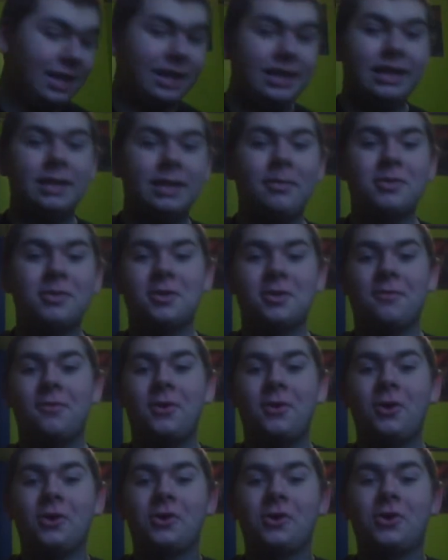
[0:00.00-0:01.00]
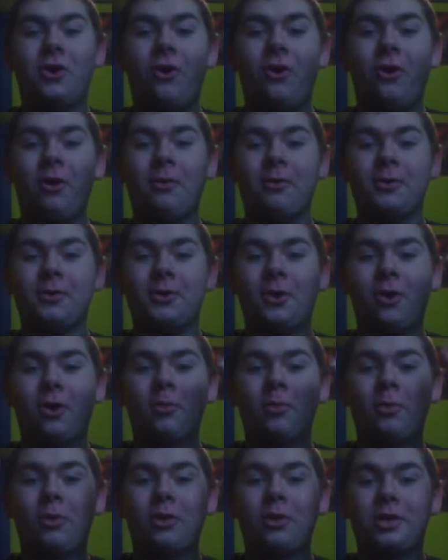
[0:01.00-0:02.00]
Like a bunch of
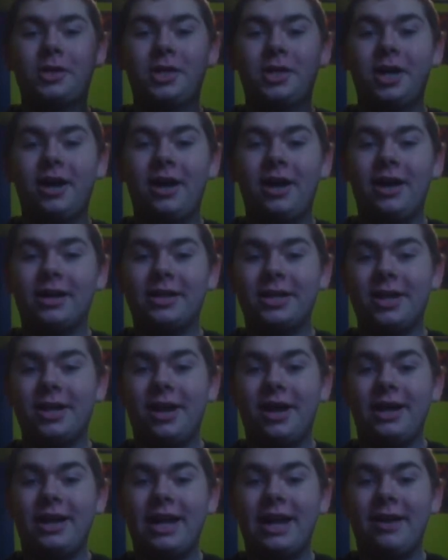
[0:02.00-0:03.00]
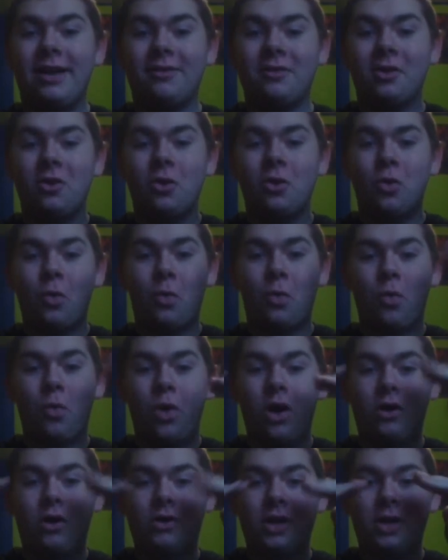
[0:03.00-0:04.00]
cardboard cutouts
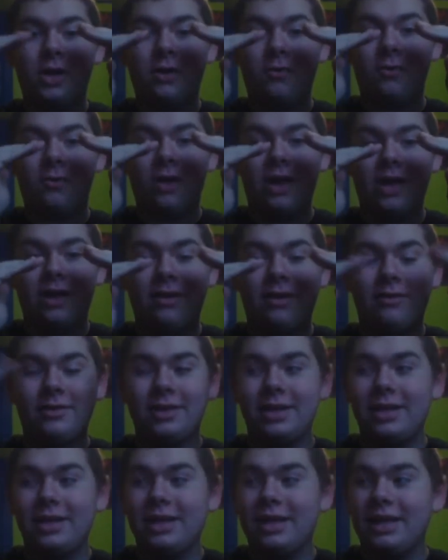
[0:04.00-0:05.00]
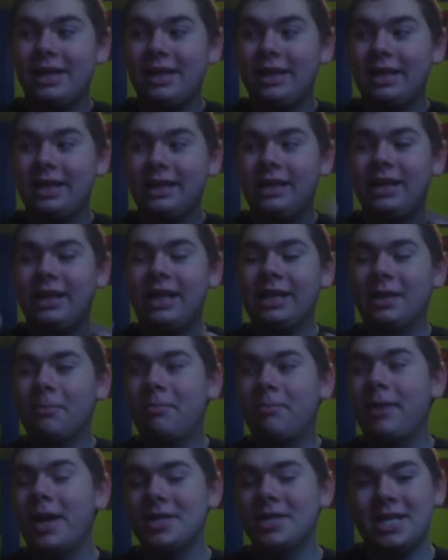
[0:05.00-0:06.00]
walking around. Like the
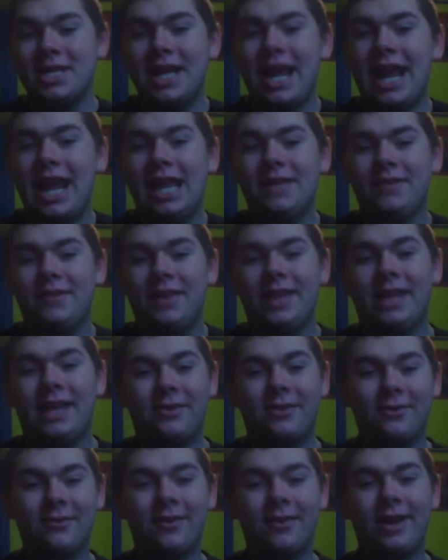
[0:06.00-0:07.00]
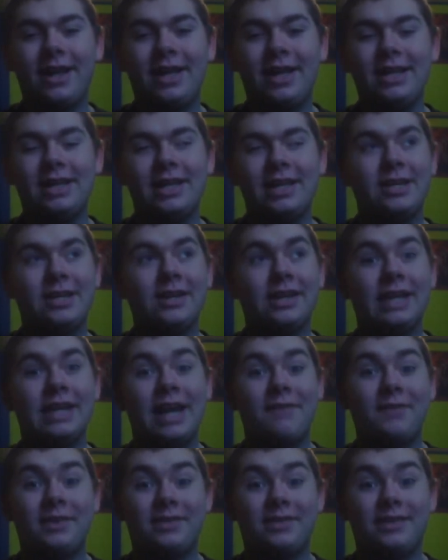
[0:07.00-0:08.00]
budget ain't even that great, you can
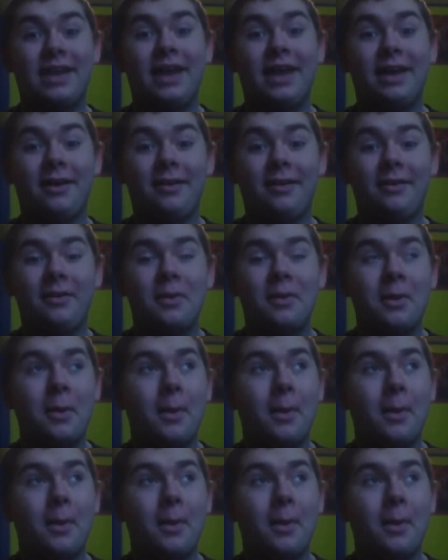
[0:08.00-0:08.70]
definitely tell.